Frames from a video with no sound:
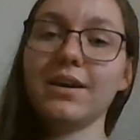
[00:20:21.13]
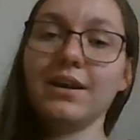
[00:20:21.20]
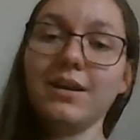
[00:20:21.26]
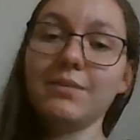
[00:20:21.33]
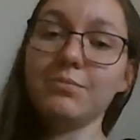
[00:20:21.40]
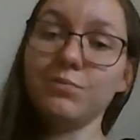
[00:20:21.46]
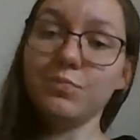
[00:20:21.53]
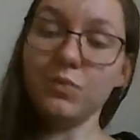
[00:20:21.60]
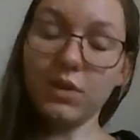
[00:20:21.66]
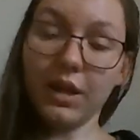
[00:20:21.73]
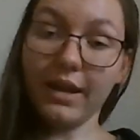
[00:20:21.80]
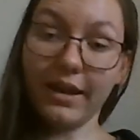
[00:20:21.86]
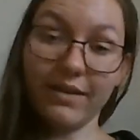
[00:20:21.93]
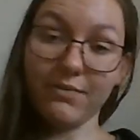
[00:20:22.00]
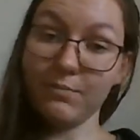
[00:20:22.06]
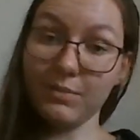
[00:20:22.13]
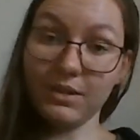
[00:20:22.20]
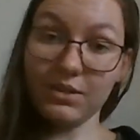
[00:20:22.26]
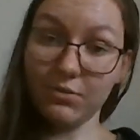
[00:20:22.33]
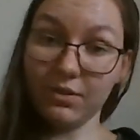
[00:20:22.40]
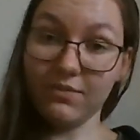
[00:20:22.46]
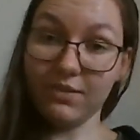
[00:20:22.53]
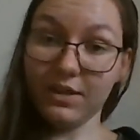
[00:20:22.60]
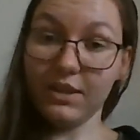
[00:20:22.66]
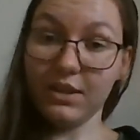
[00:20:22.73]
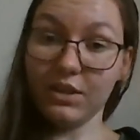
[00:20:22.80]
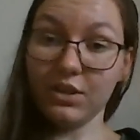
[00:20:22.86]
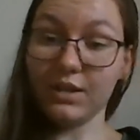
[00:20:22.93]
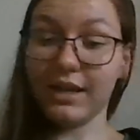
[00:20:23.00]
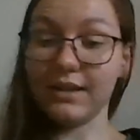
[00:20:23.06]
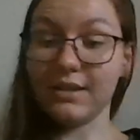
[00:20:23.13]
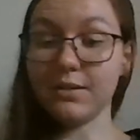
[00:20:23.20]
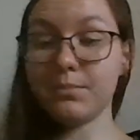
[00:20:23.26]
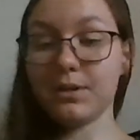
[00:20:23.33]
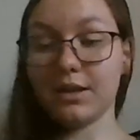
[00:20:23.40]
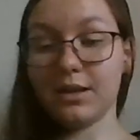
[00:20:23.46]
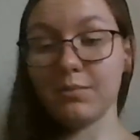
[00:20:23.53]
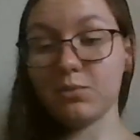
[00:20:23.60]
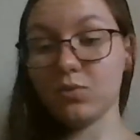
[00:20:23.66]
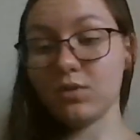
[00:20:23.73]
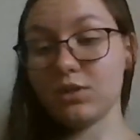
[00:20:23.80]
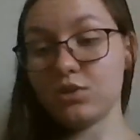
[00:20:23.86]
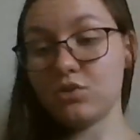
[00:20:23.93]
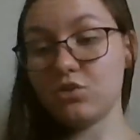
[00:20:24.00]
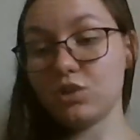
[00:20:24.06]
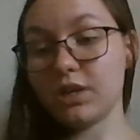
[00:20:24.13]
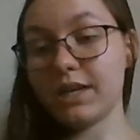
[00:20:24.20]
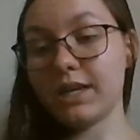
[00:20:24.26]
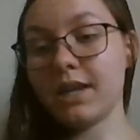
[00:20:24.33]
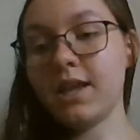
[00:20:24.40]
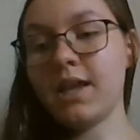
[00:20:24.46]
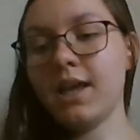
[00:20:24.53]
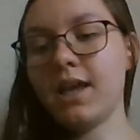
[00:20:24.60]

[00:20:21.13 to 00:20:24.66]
I haven't been doing very good at it, but I am going to try.